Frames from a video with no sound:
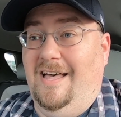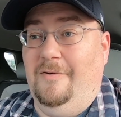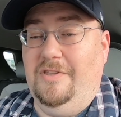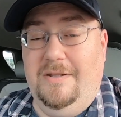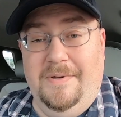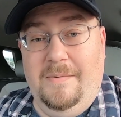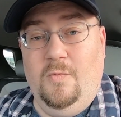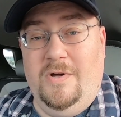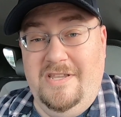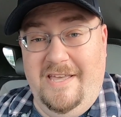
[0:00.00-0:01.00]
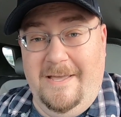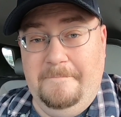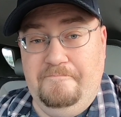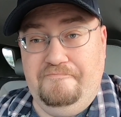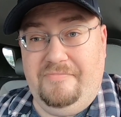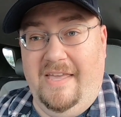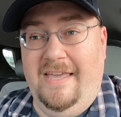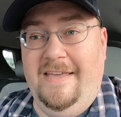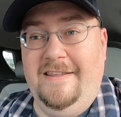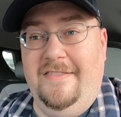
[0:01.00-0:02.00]
We did pick up one game,
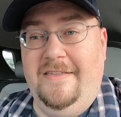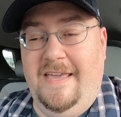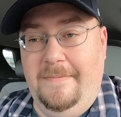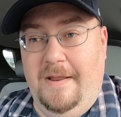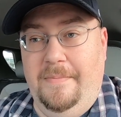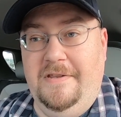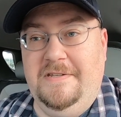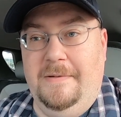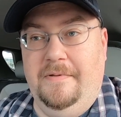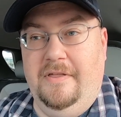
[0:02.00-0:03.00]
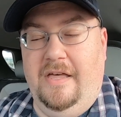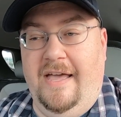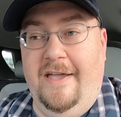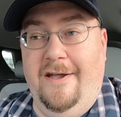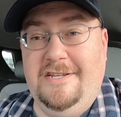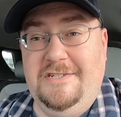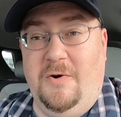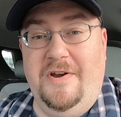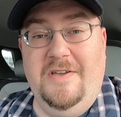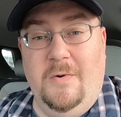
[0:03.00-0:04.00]
and the game that I picked up, I actually
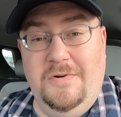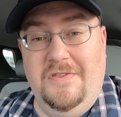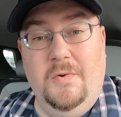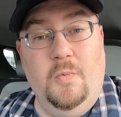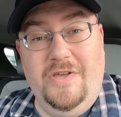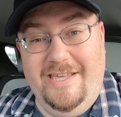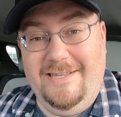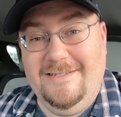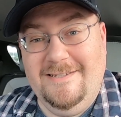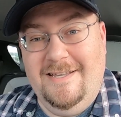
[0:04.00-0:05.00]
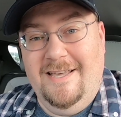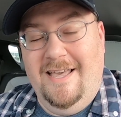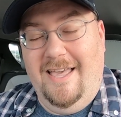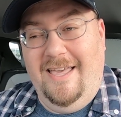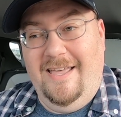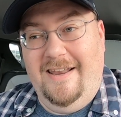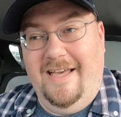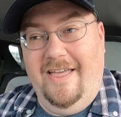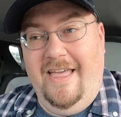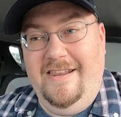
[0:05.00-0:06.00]
already own on the Wii. And
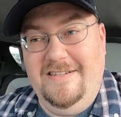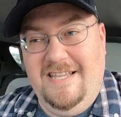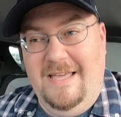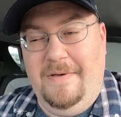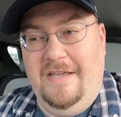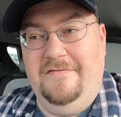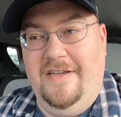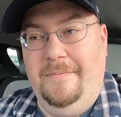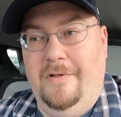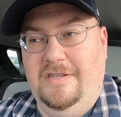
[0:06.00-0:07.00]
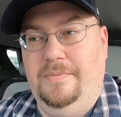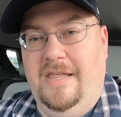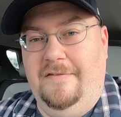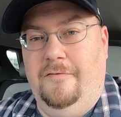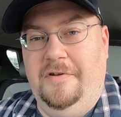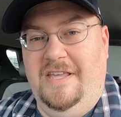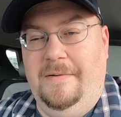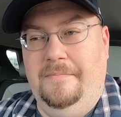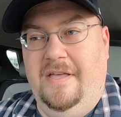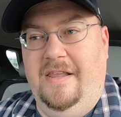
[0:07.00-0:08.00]
anytime I can find a multi-platform
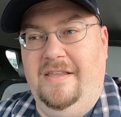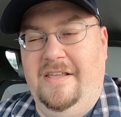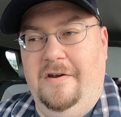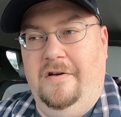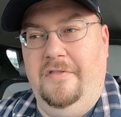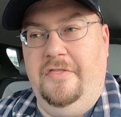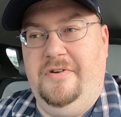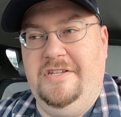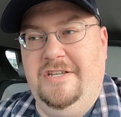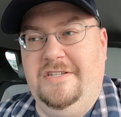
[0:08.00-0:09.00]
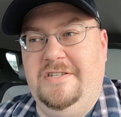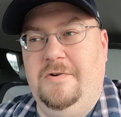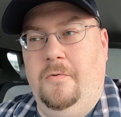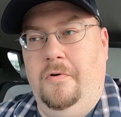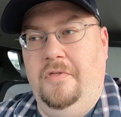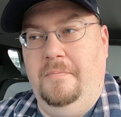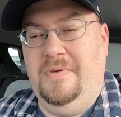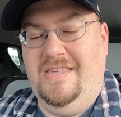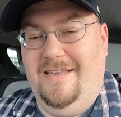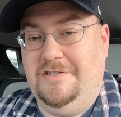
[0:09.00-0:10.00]
game and get it on the 360 or the
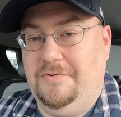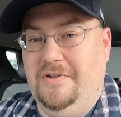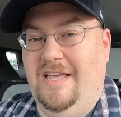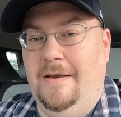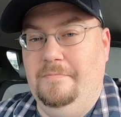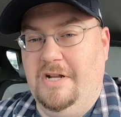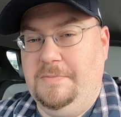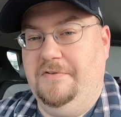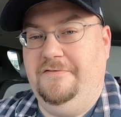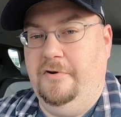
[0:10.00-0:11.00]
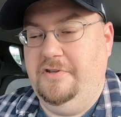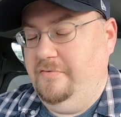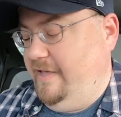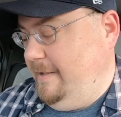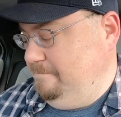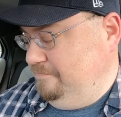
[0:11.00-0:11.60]
PS3, I'd much prefer to do that,